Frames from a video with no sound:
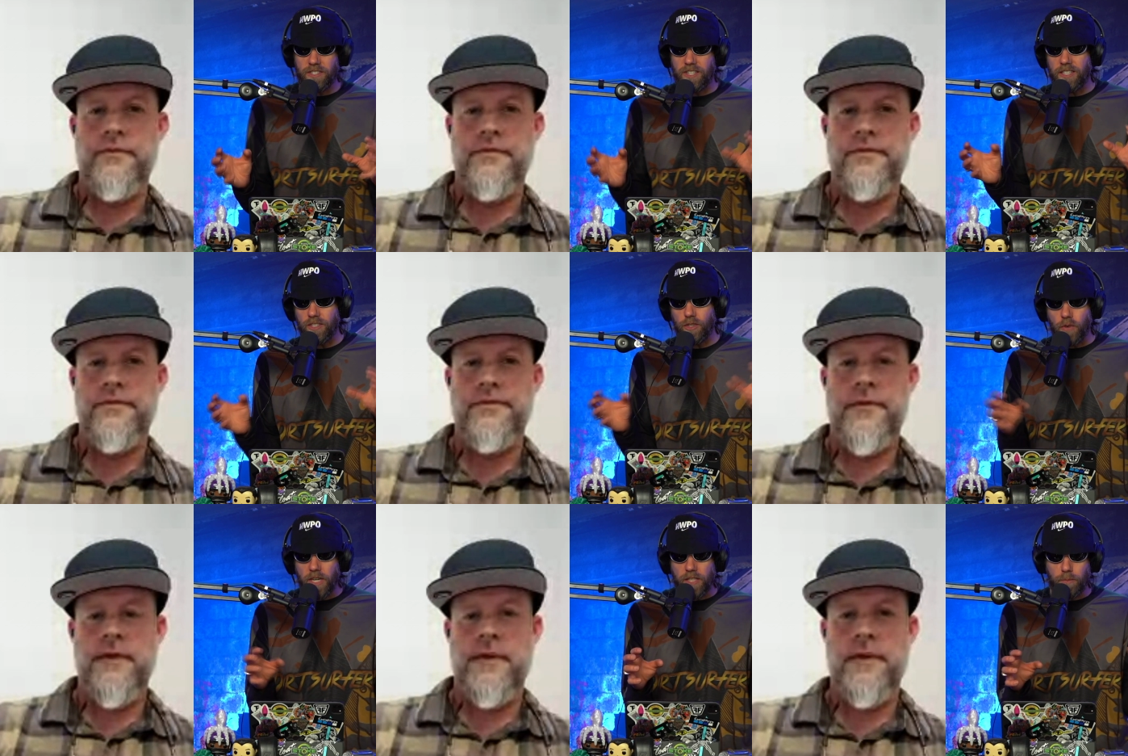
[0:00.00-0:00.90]
Speaker 1: is in
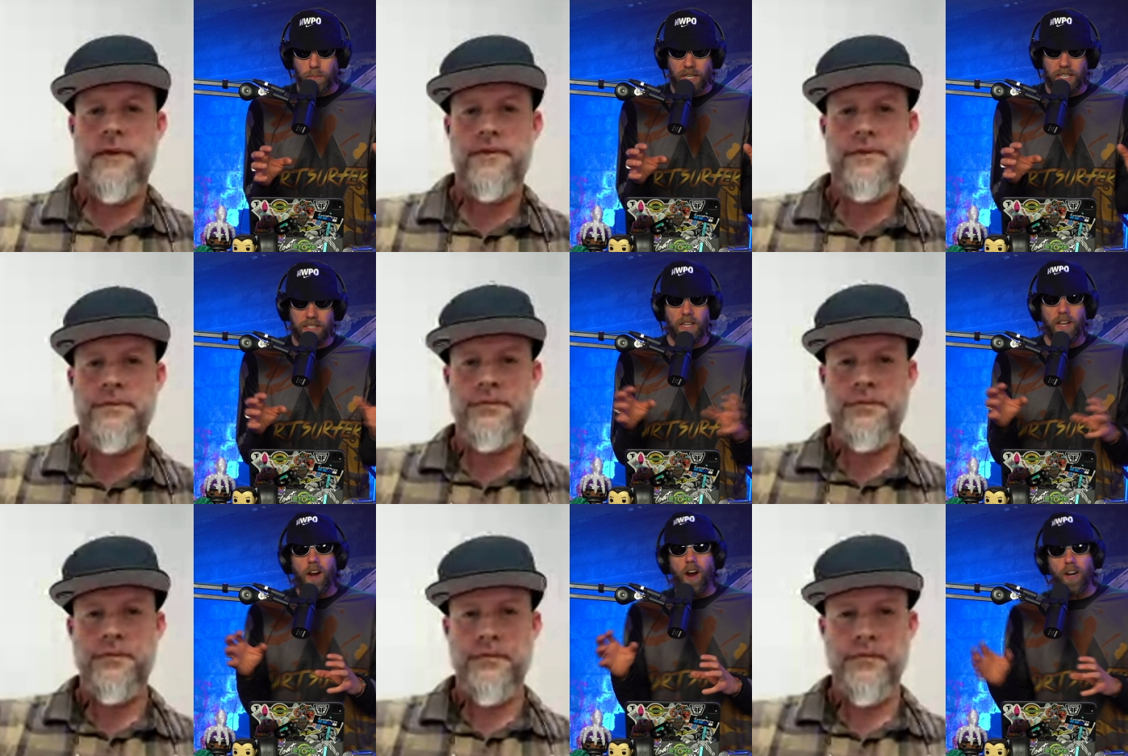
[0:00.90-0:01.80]
Eureka Springs,
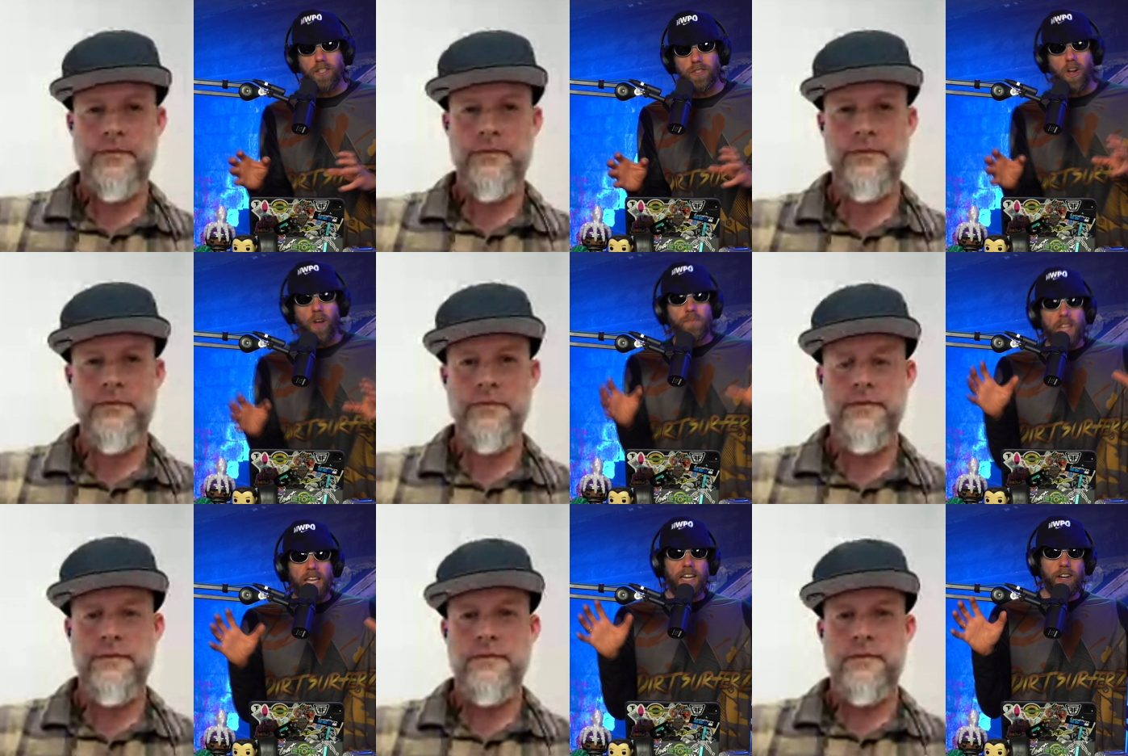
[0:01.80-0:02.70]
Arkansas.
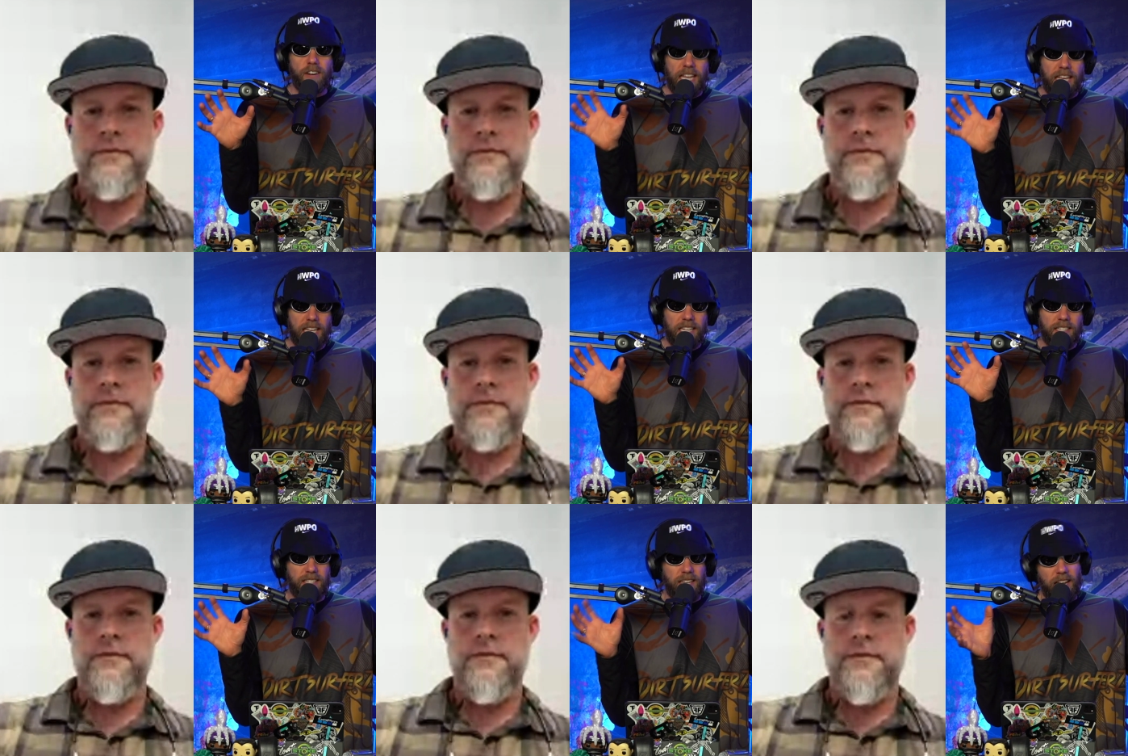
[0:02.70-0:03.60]
Here
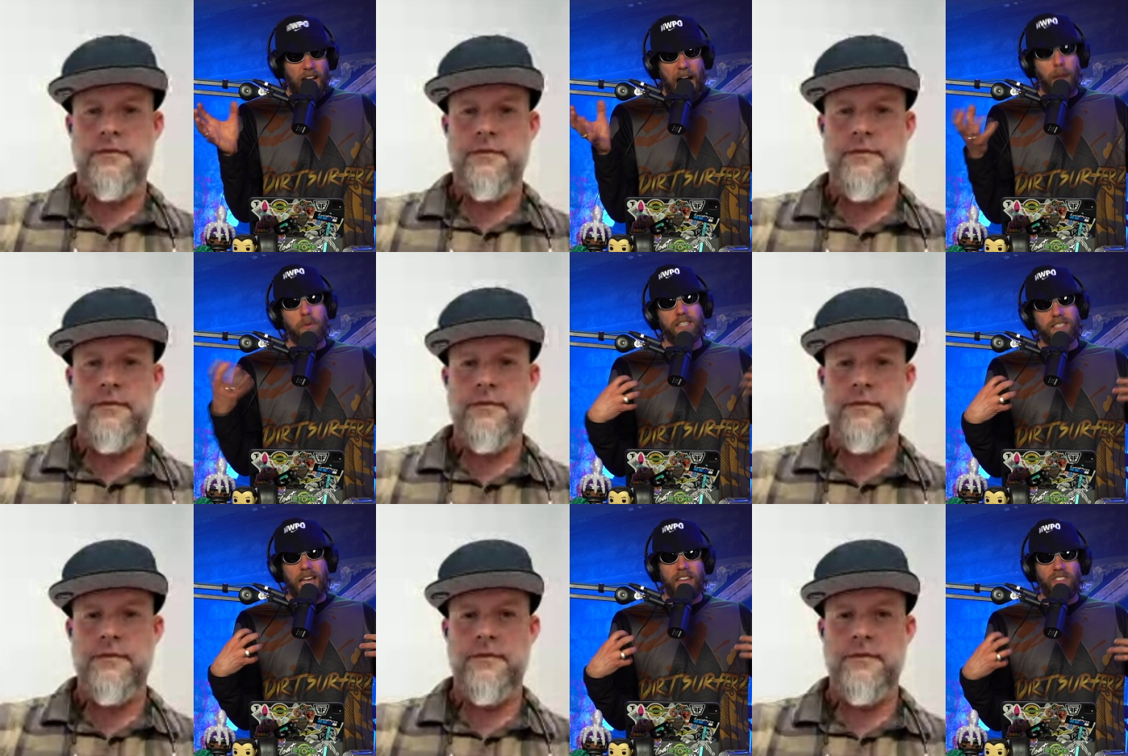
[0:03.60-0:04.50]
is, I'm going to
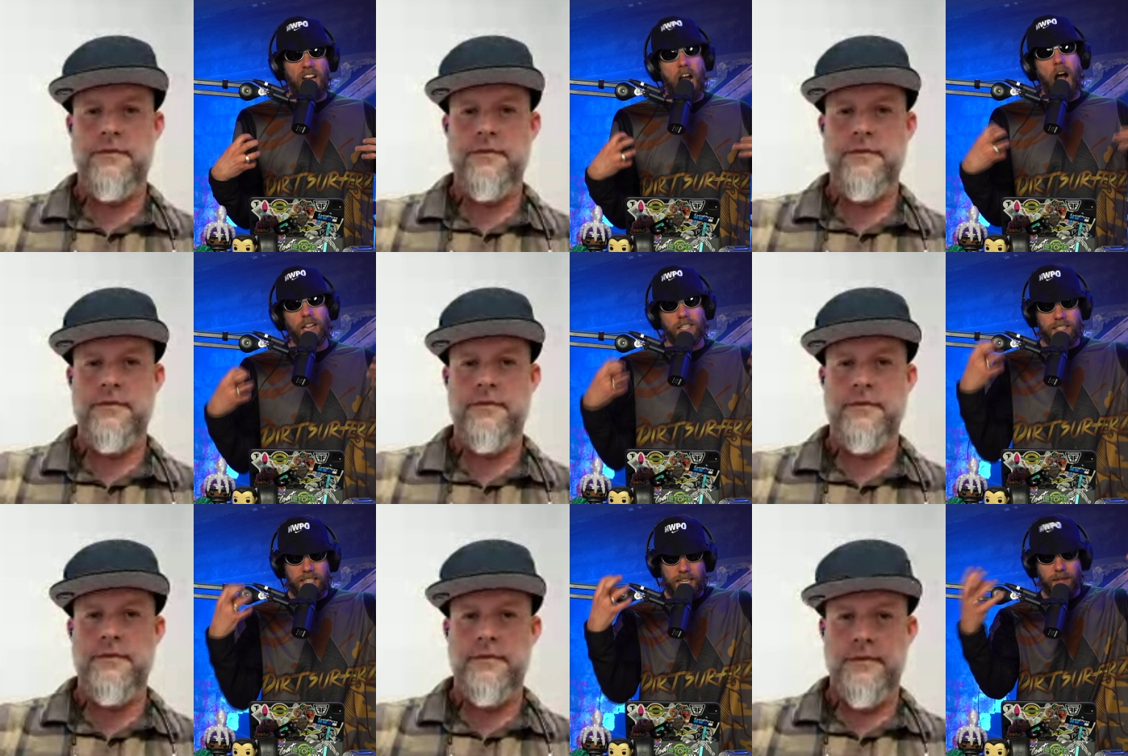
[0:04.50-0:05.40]
say, the
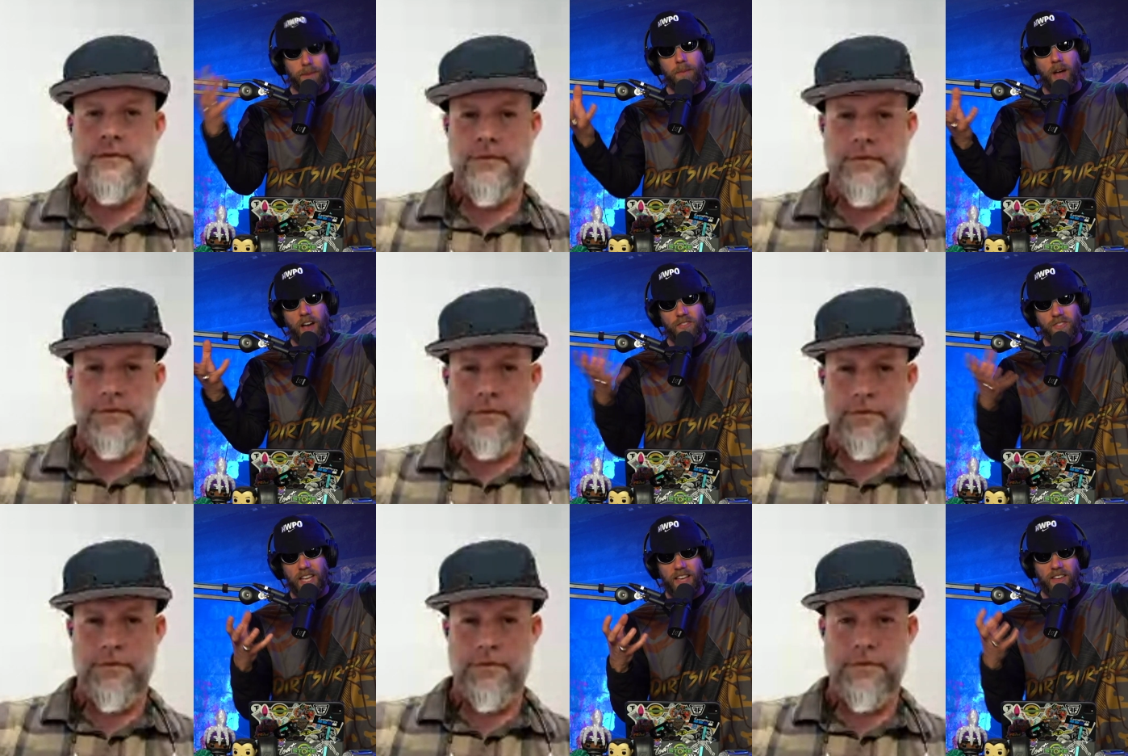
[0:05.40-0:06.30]
Coliseum of
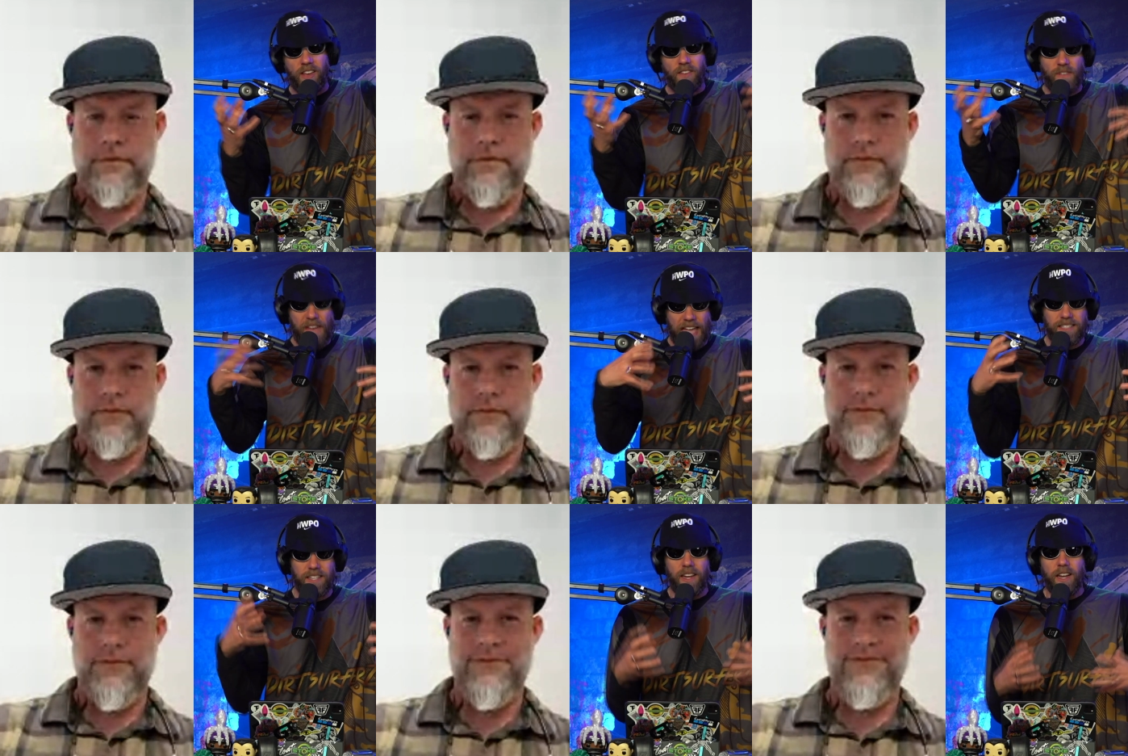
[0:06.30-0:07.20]
the uh,
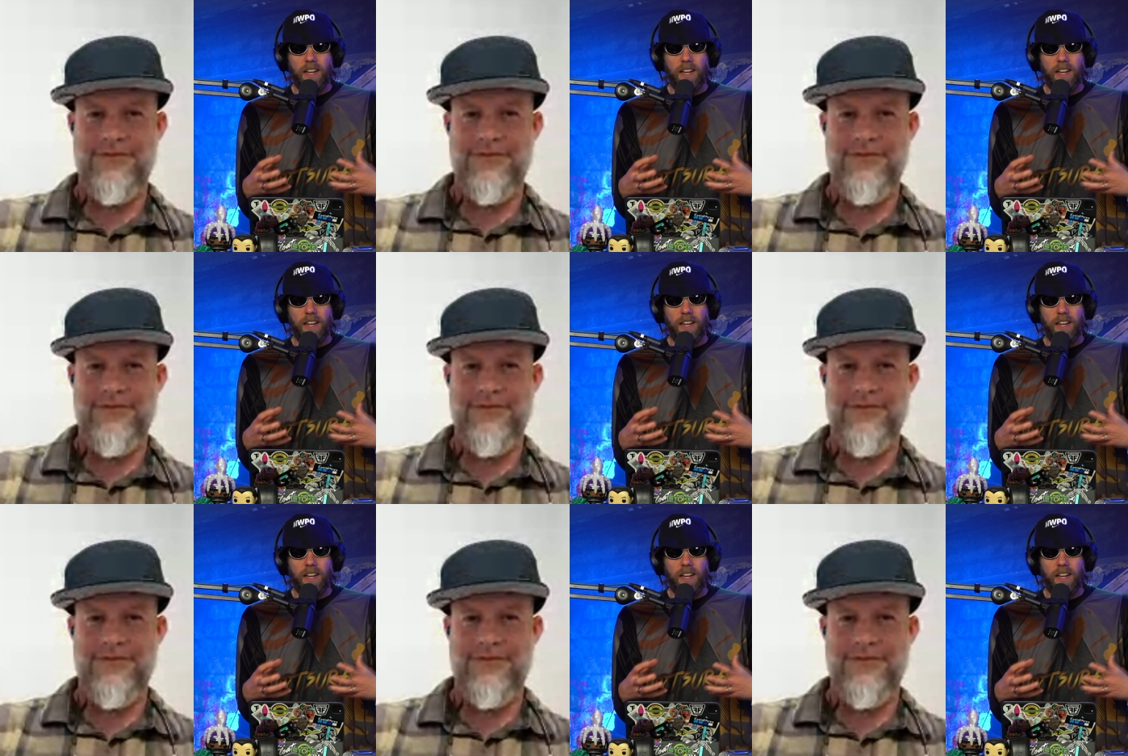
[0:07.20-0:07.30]
event.